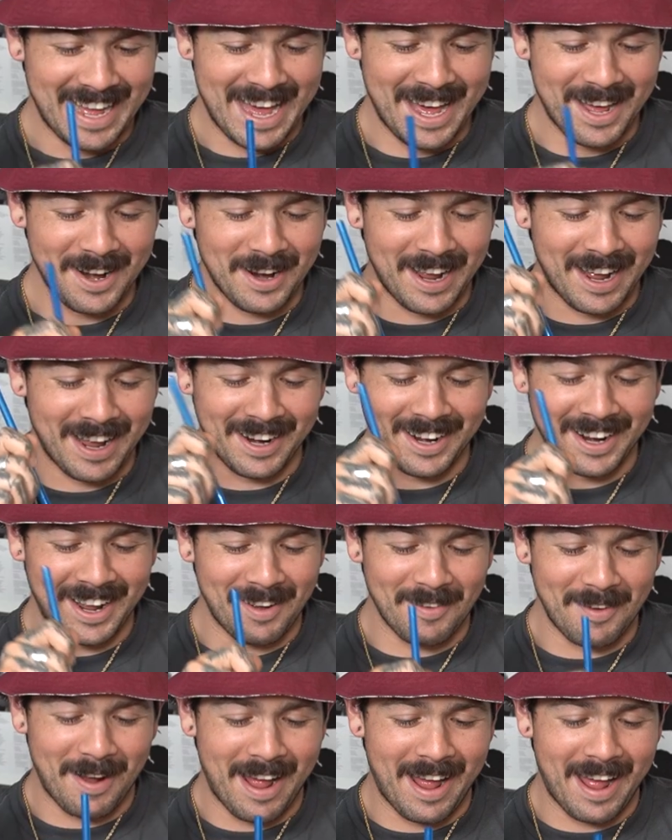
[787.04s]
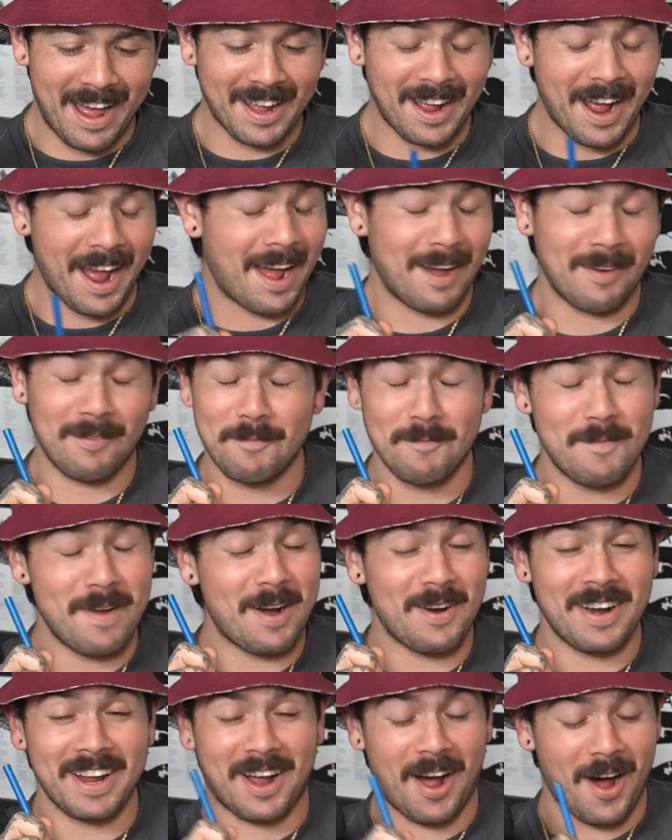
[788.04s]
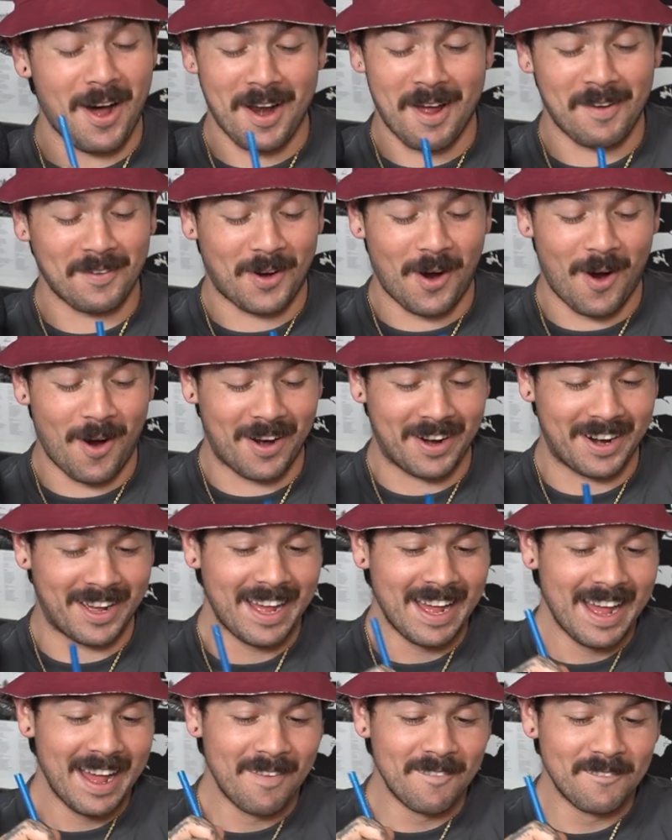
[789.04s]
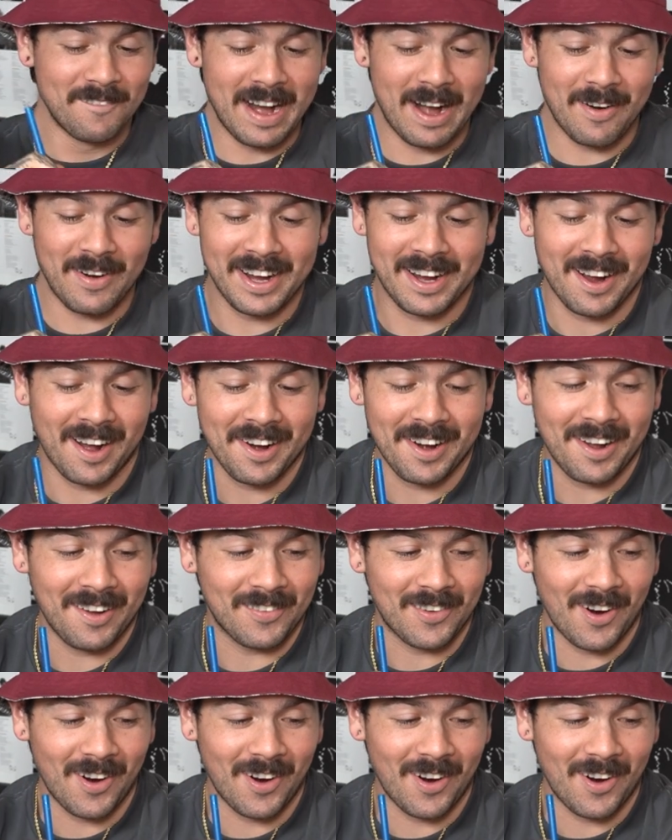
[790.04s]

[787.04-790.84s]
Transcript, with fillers: I'm very caught off guard. Very caught off